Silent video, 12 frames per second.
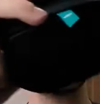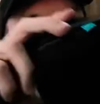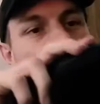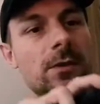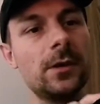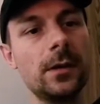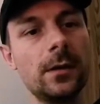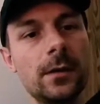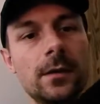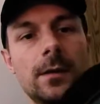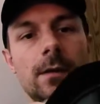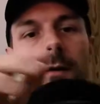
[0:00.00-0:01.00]
some sort.
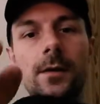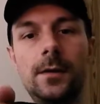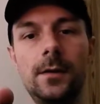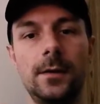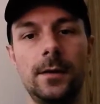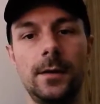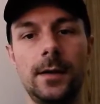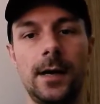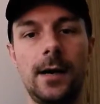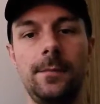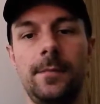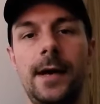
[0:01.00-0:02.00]

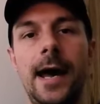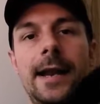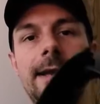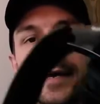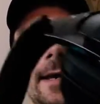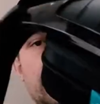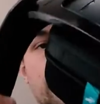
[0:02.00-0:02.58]
And again, it